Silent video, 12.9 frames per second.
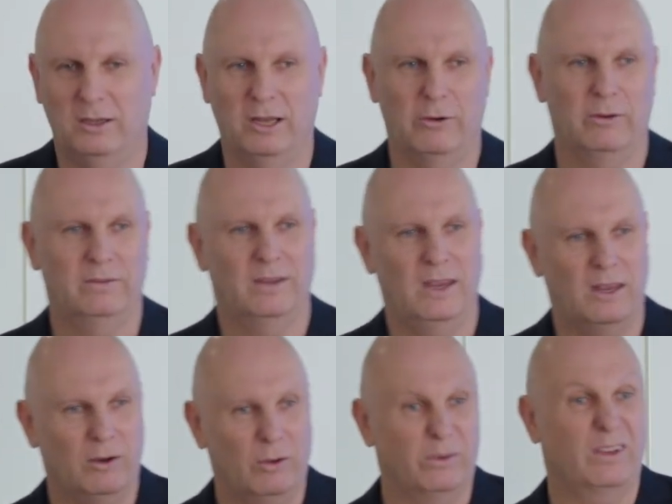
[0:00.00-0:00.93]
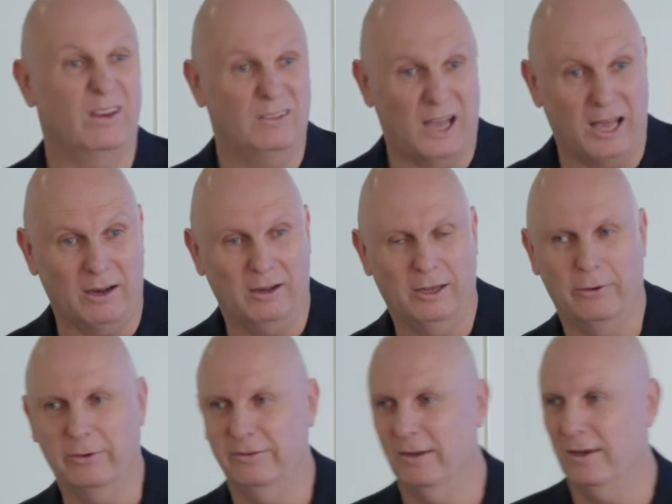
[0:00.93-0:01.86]
literacy and also data
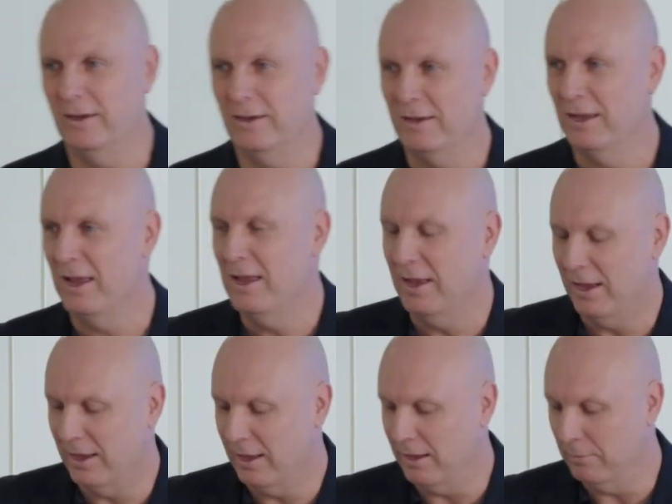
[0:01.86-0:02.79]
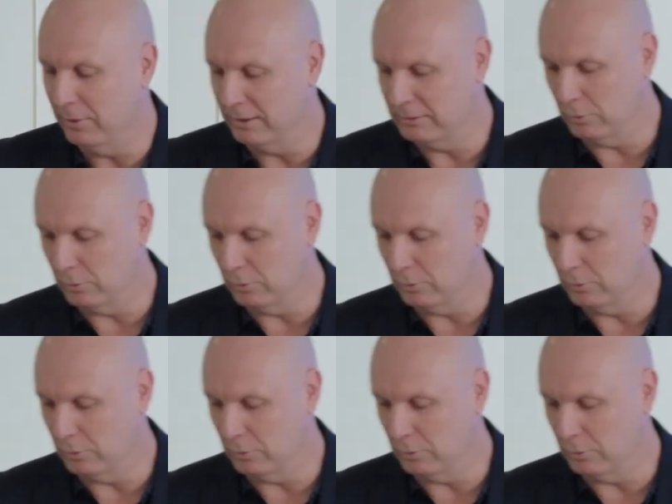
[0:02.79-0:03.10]
literacy as